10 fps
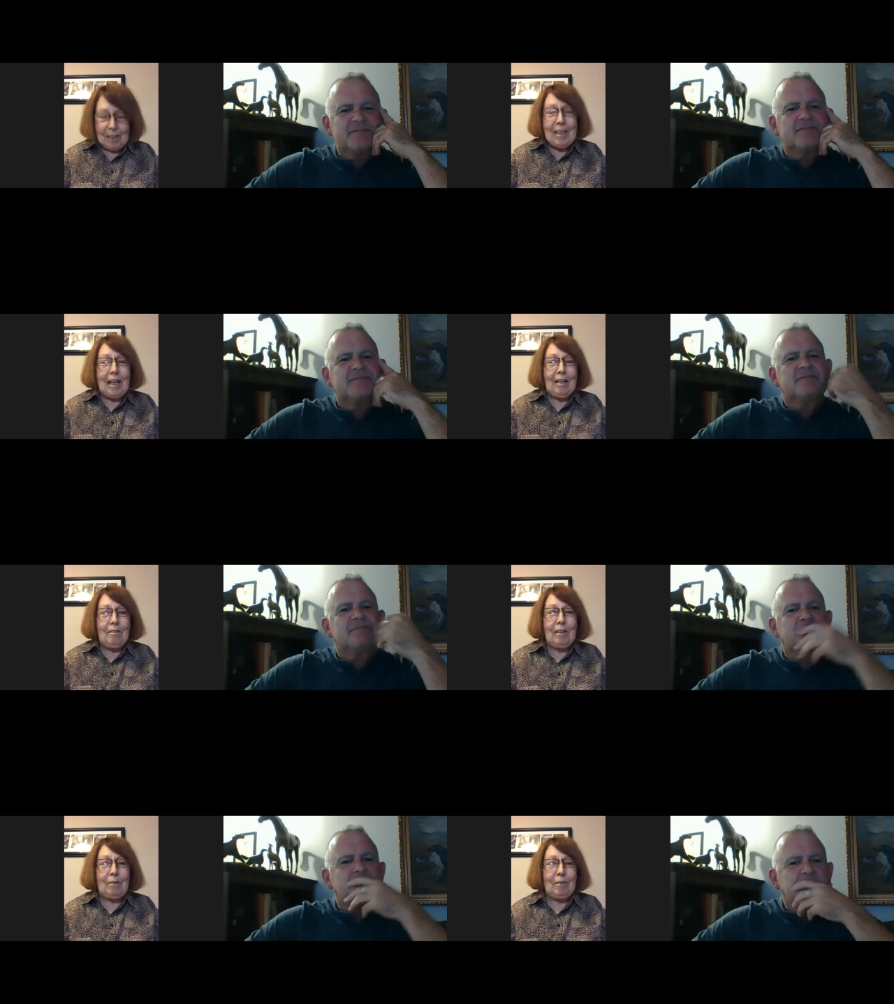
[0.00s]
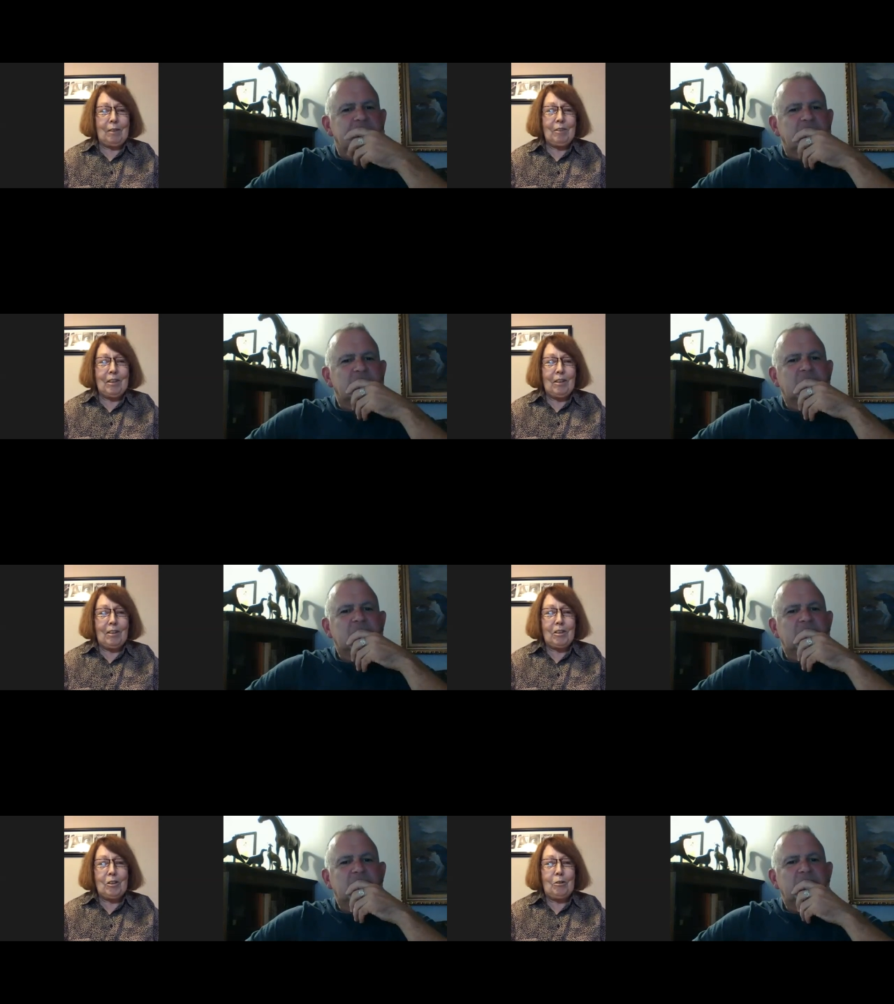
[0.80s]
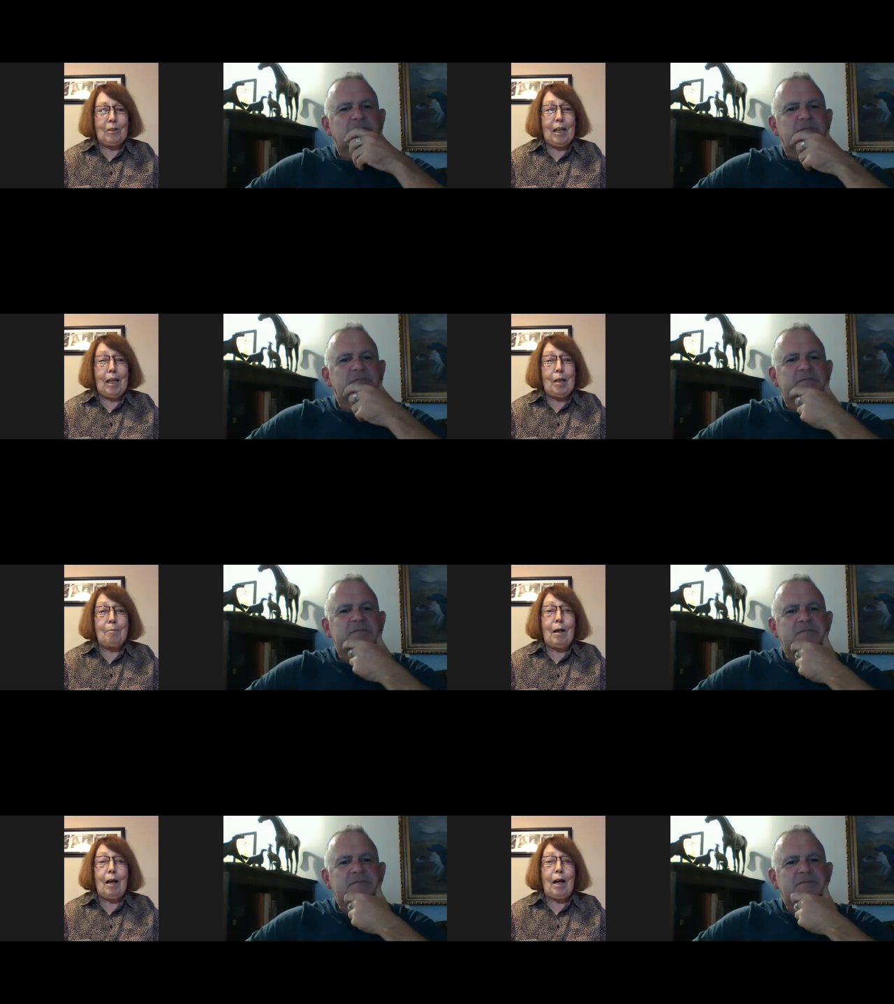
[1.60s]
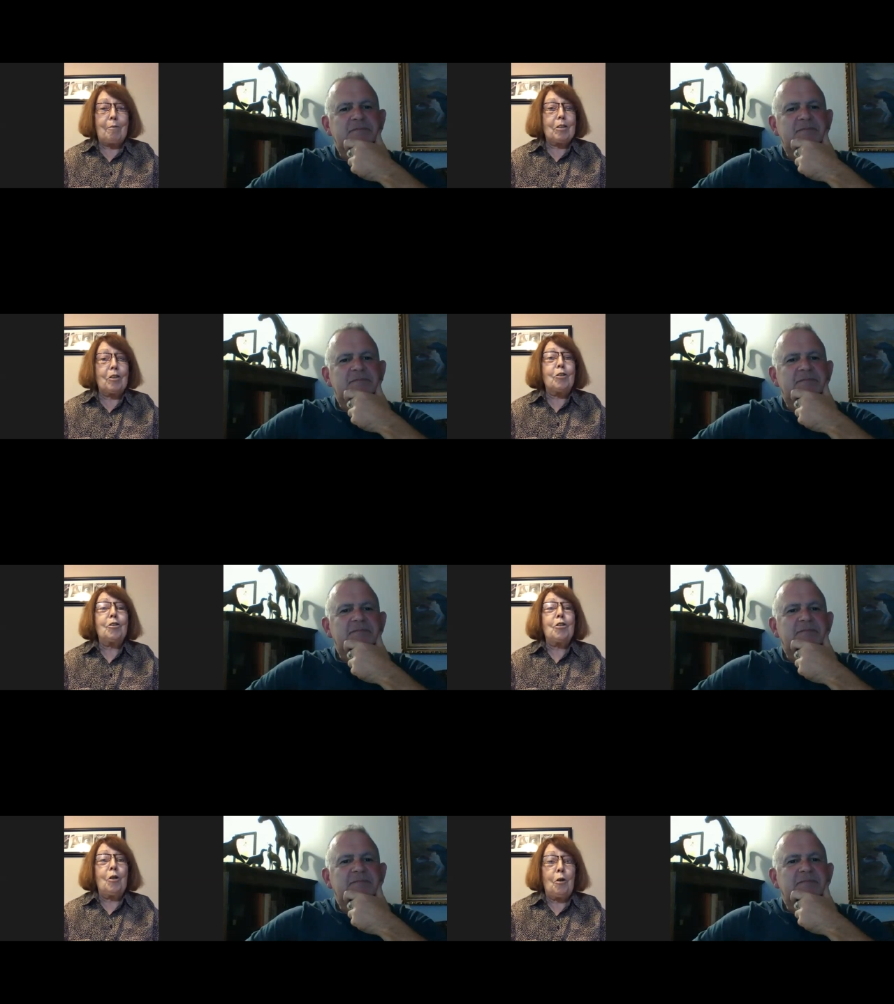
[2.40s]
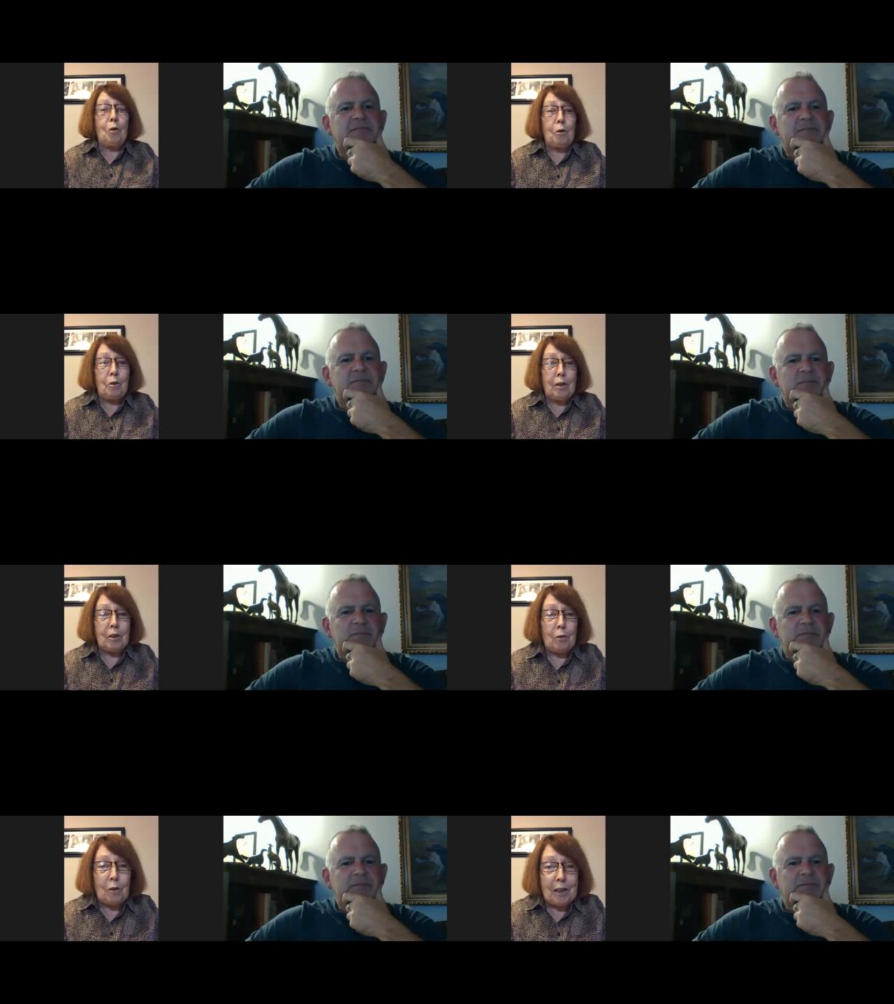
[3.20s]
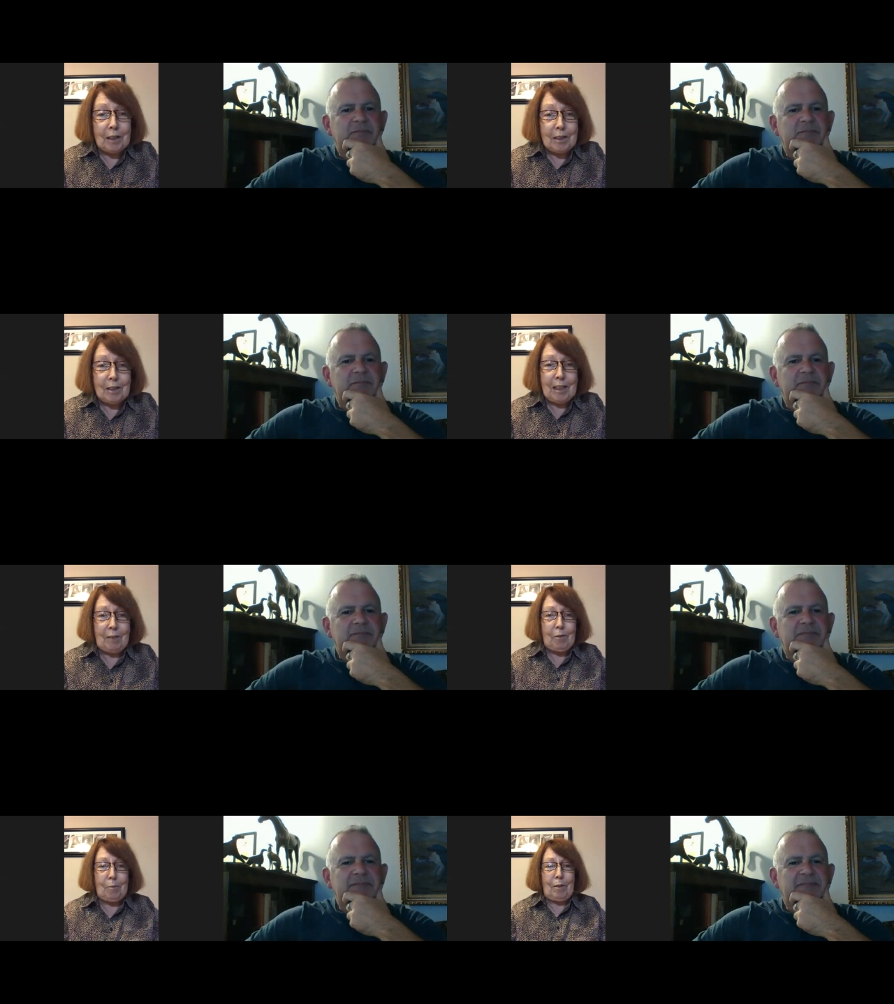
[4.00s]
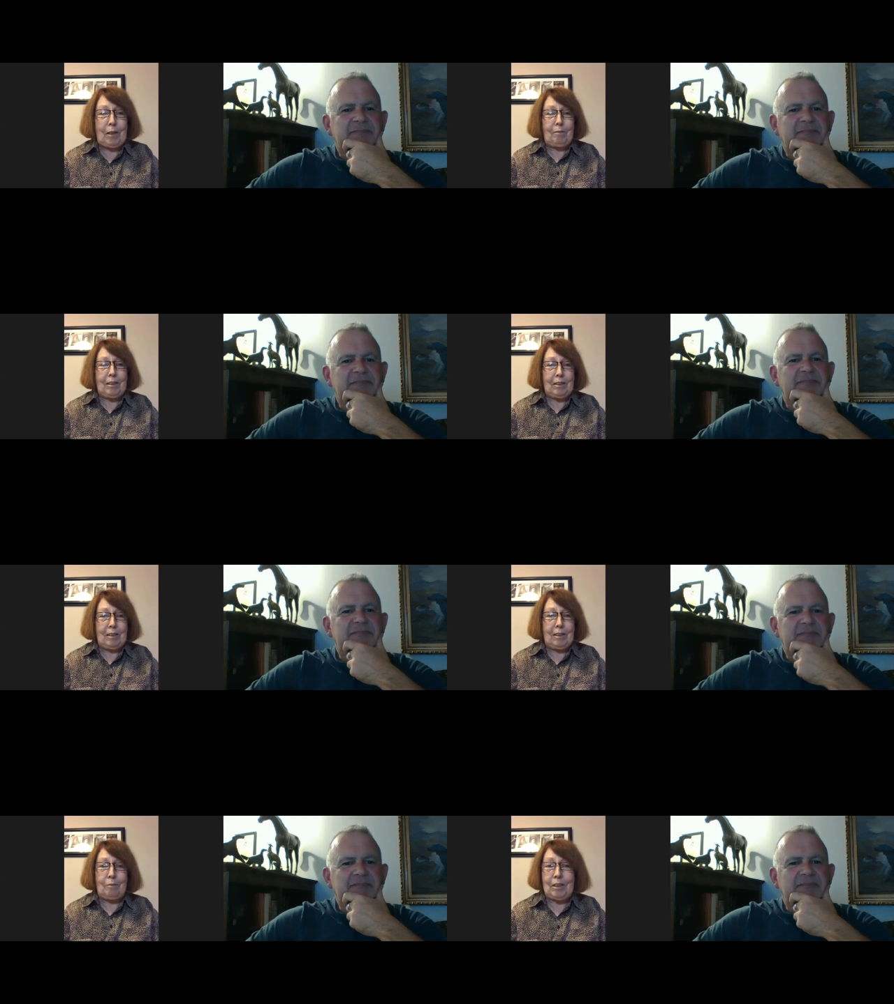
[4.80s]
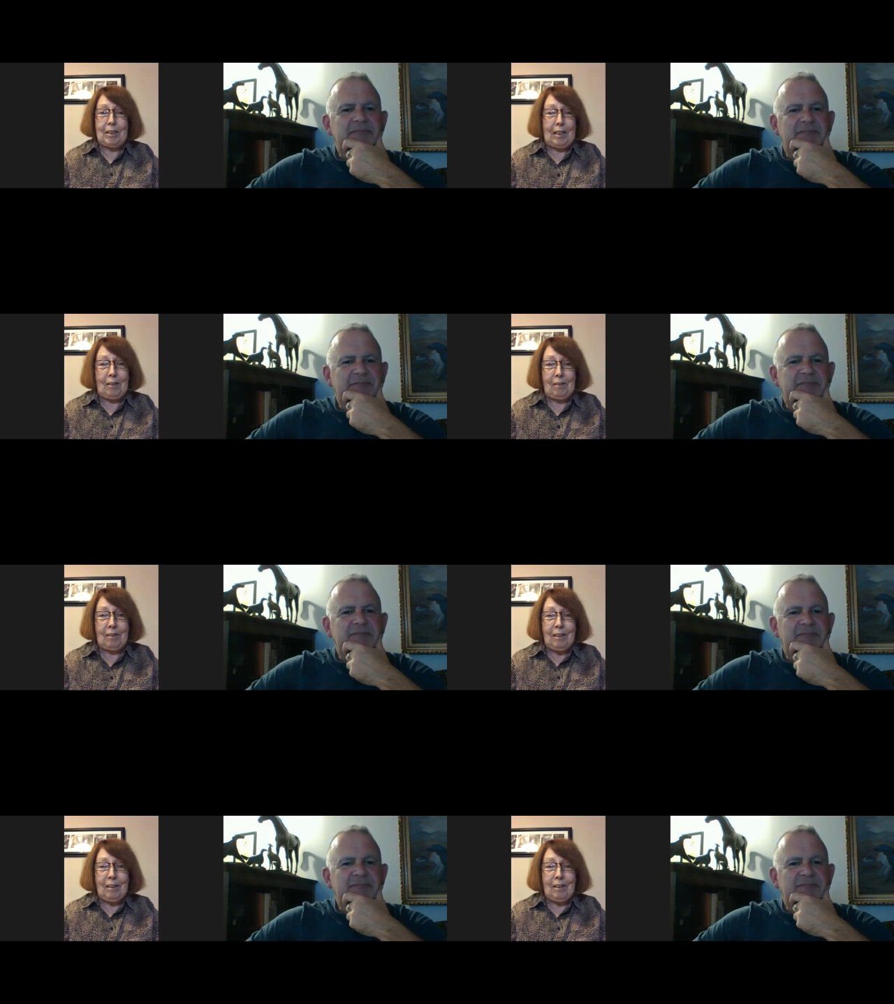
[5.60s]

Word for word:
Speaker 1: town, and whenever the dog show came, I was a total annoyance to everybody was that was there.